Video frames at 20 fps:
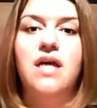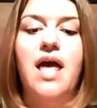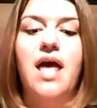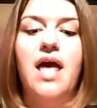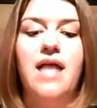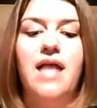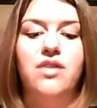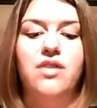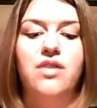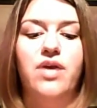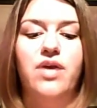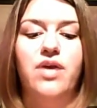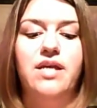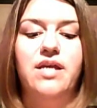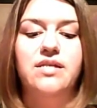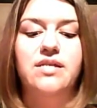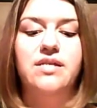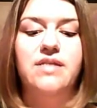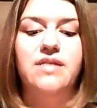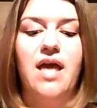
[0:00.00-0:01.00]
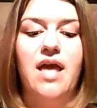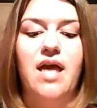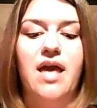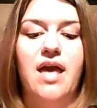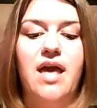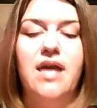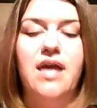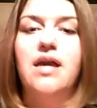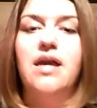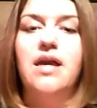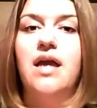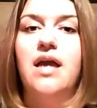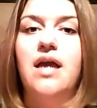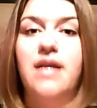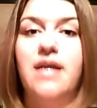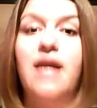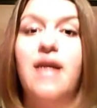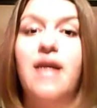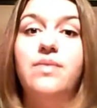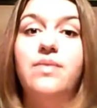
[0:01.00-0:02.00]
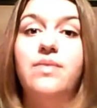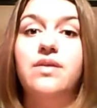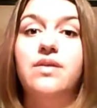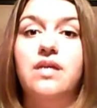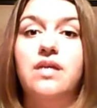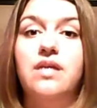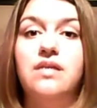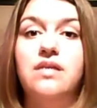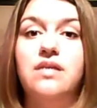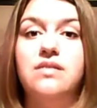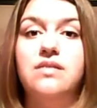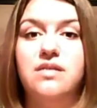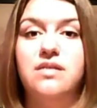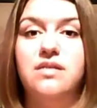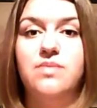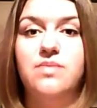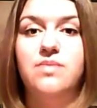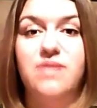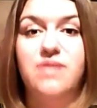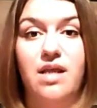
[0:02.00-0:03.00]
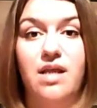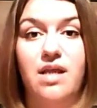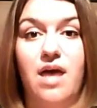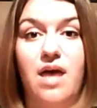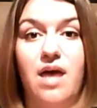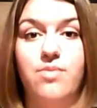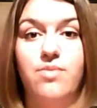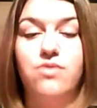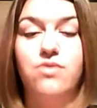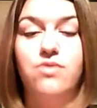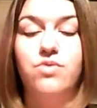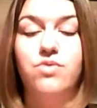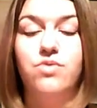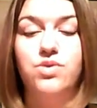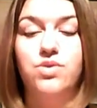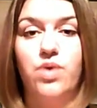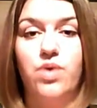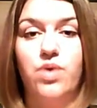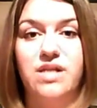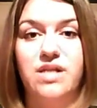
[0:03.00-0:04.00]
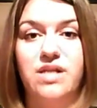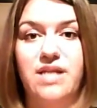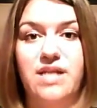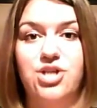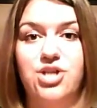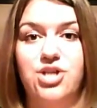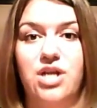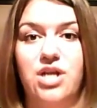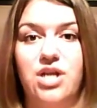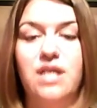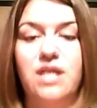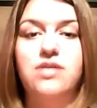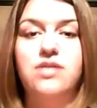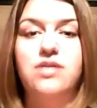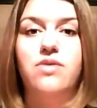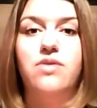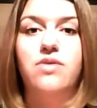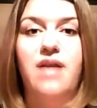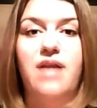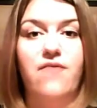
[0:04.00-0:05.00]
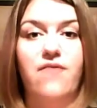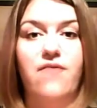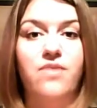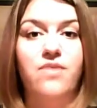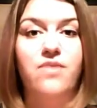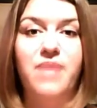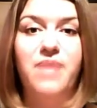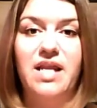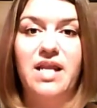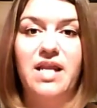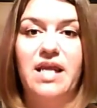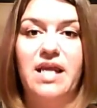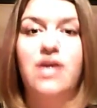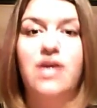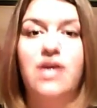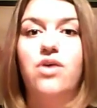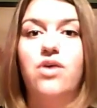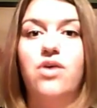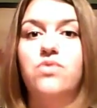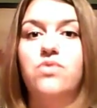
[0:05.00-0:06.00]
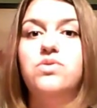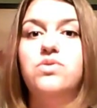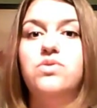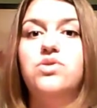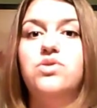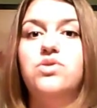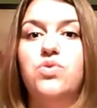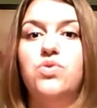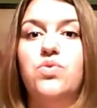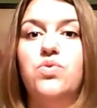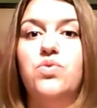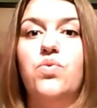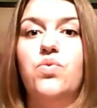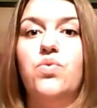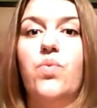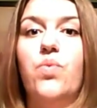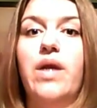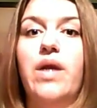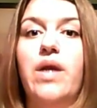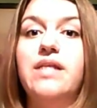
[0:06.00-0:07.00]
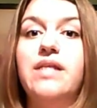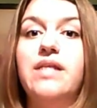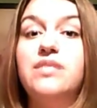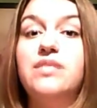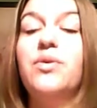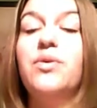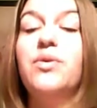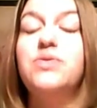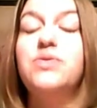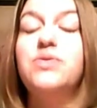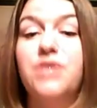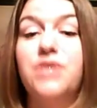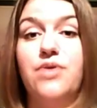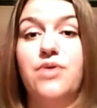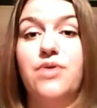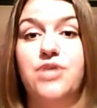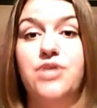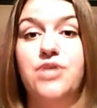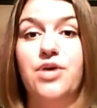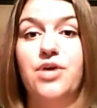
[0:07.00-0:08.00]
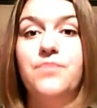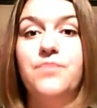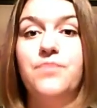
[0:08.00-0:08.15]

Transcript: And there is an accountability system set up through this organization so that every penny goes to what it's supposed to go to.